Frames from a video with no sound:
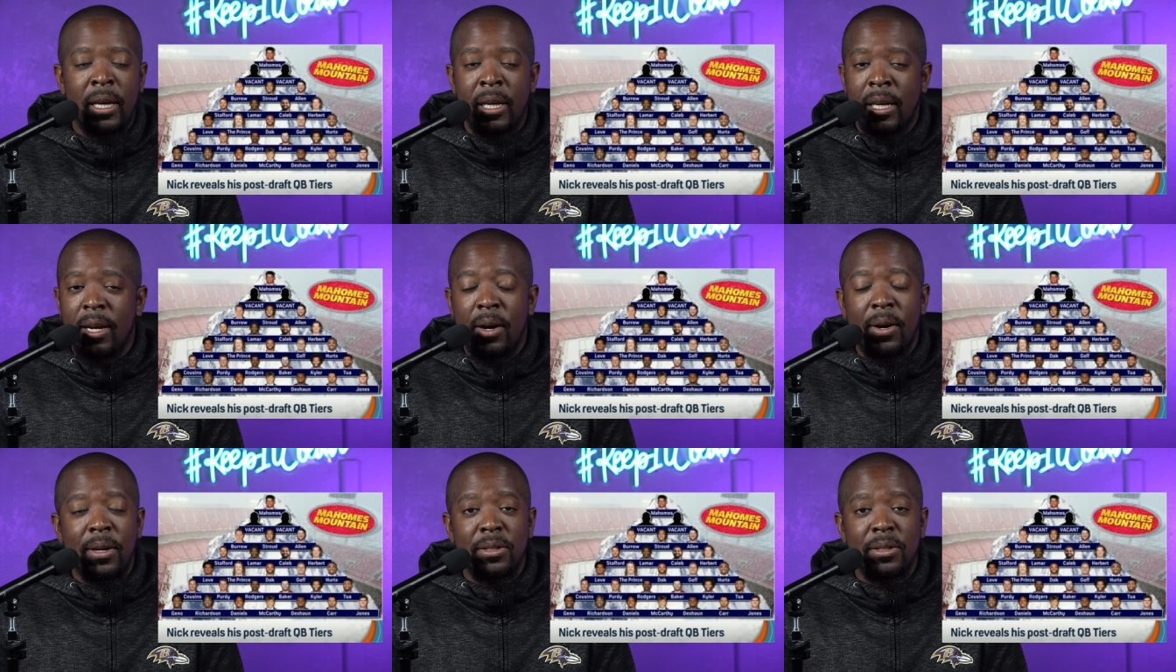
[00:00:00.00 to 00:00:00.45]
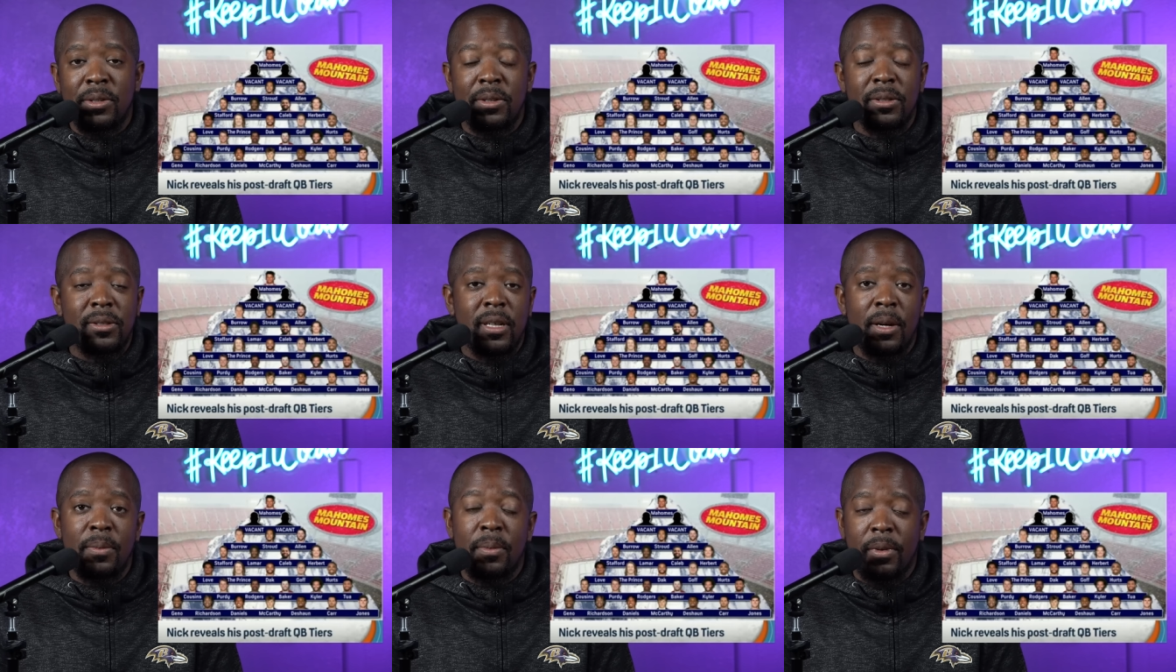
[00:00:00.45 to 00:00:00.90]
He always doing
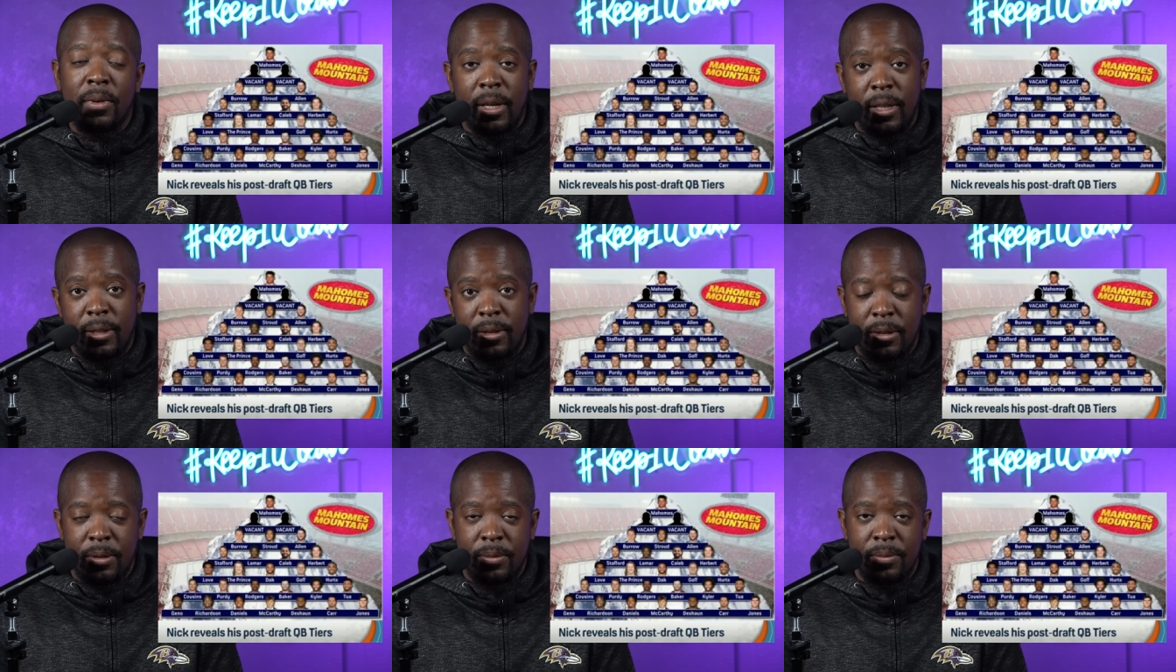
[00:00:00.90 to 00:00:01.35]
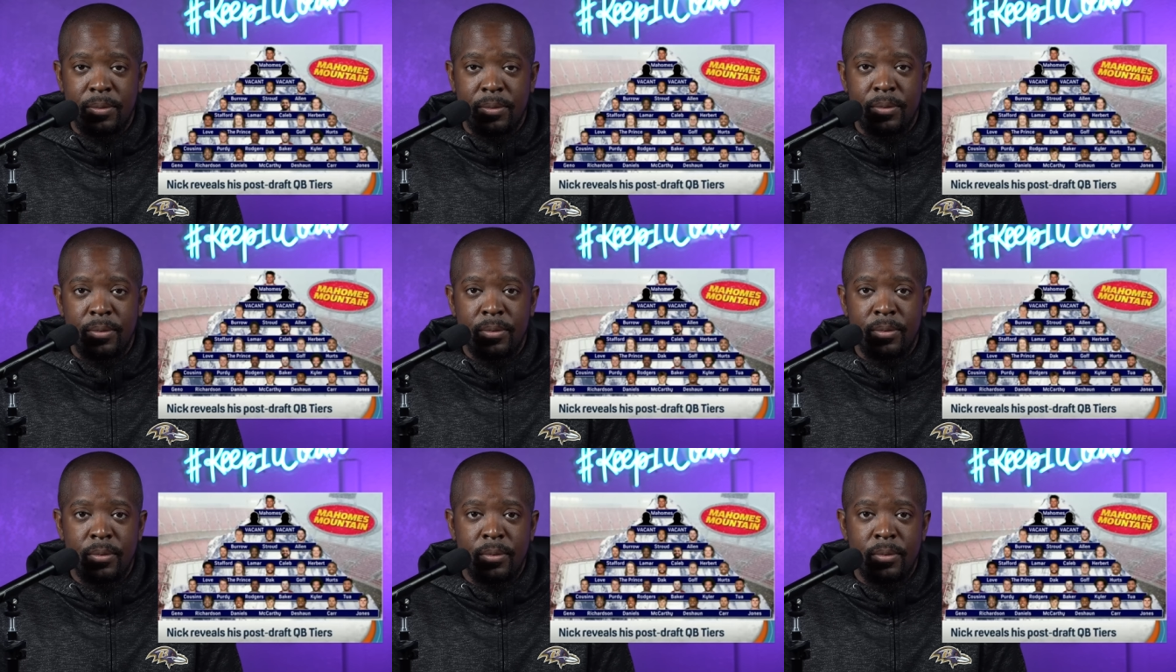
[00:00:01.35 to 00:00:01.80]
something crazy.
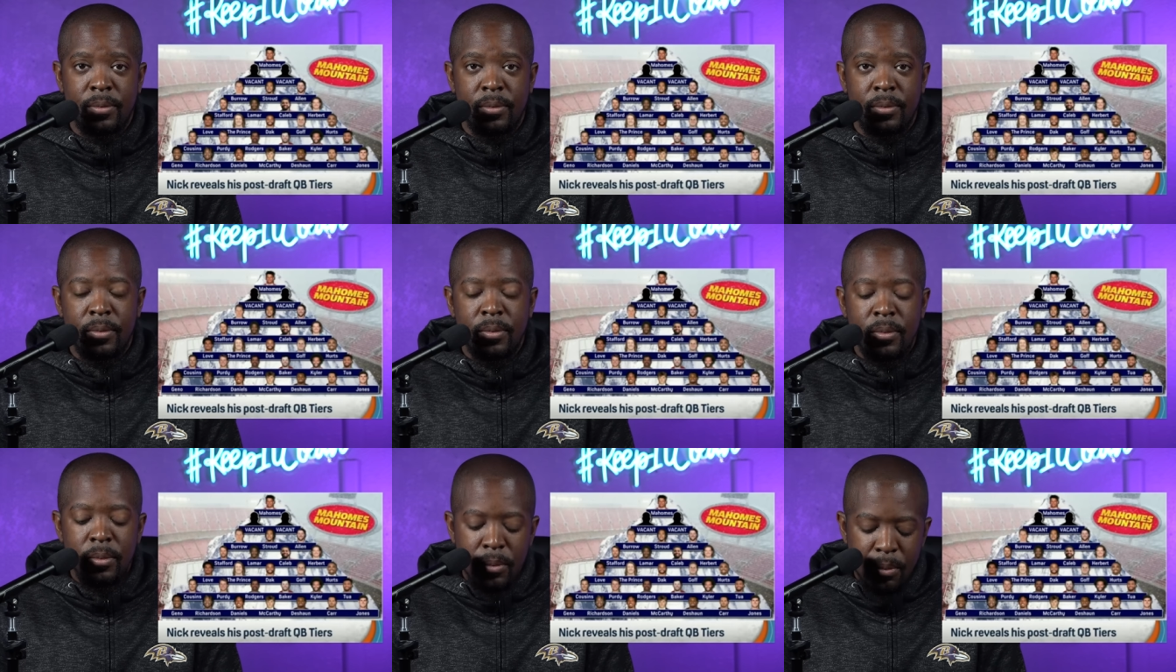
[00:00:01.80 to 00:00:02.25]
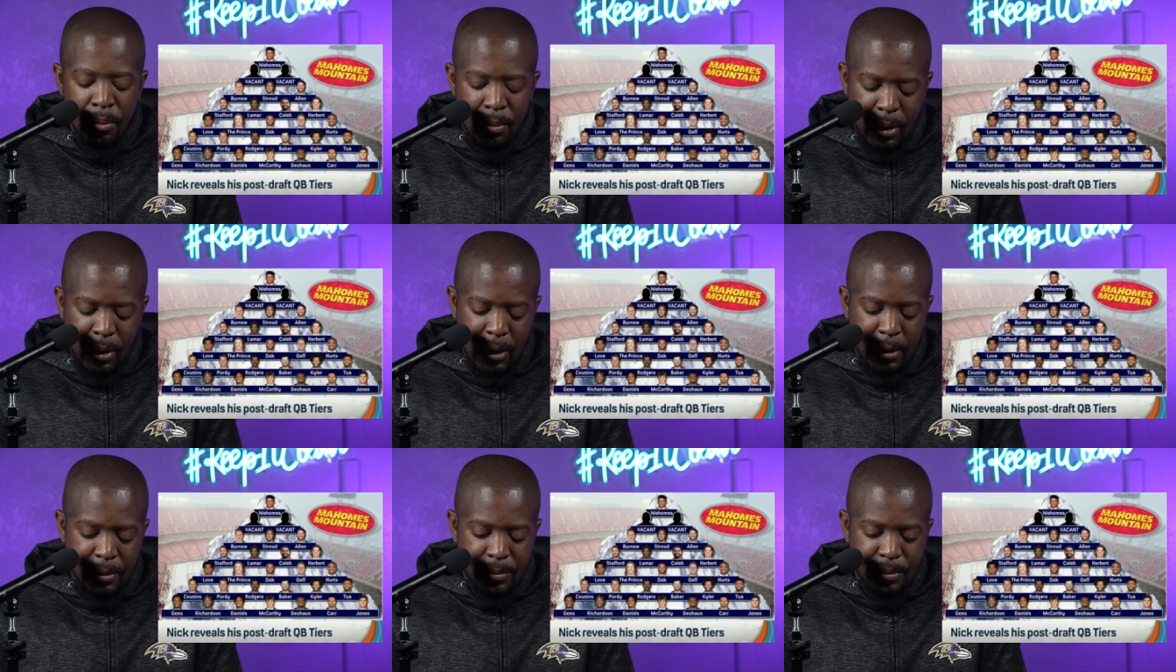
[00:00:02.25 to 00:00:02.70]

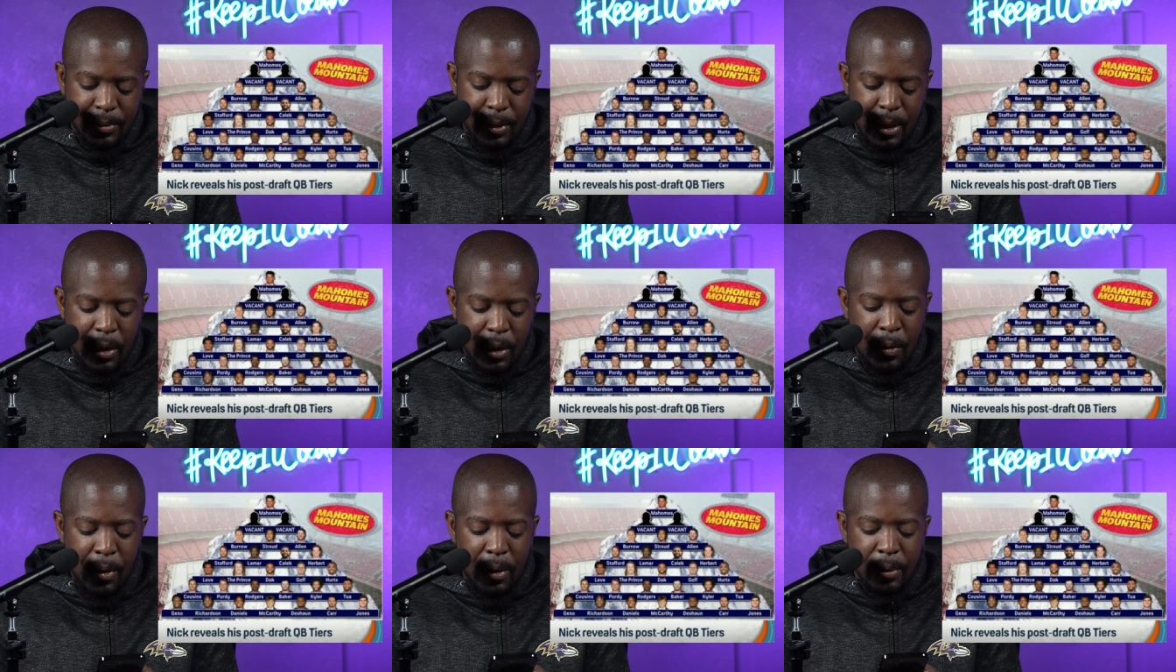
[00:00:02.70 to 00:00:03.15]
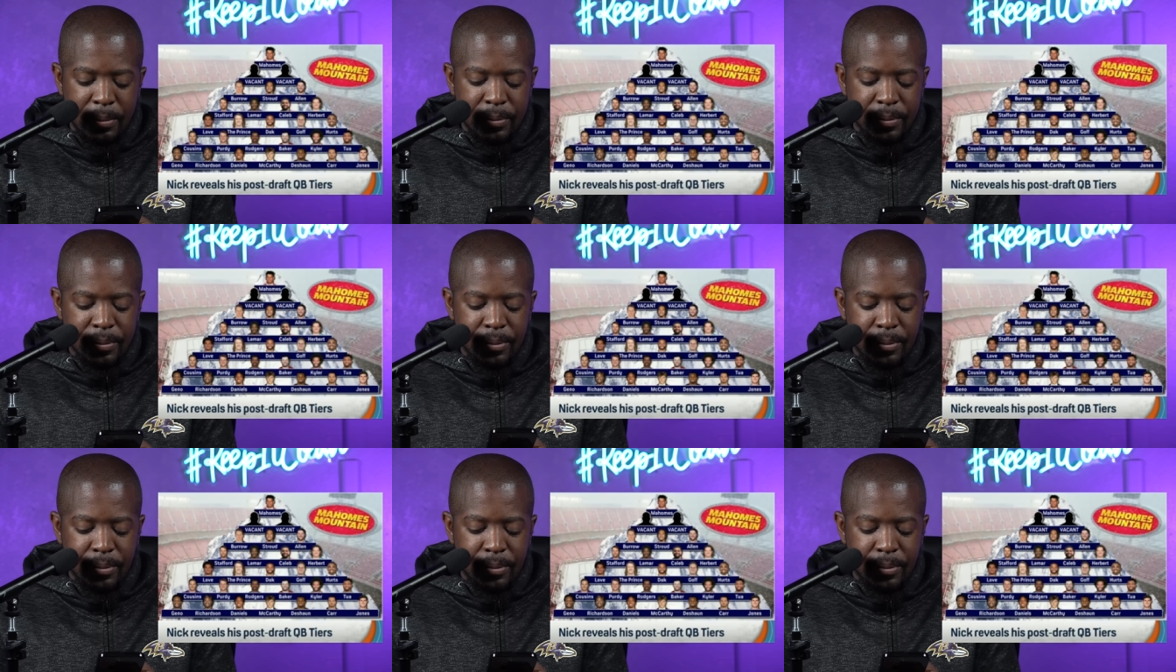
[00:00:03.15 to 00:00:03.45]
But anyway,